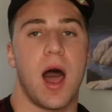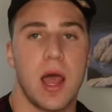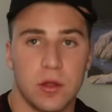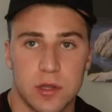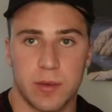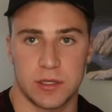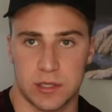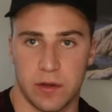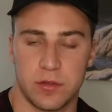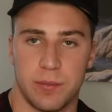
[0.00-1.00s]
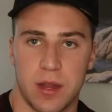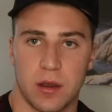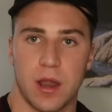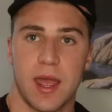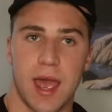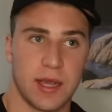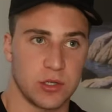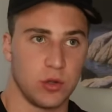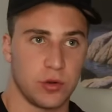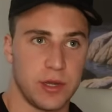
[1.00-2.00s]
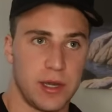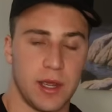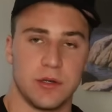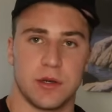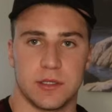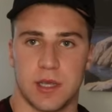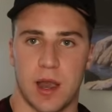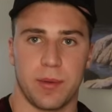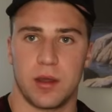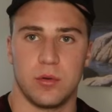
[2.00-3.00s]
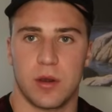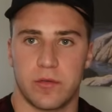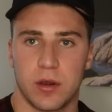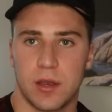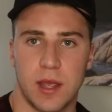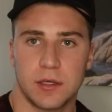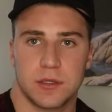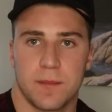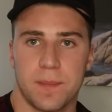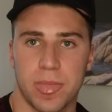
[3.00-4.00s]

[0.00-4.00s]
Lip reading: I looked at myself in the mirror as an older teenager and said, I'm going to do whatever it takes.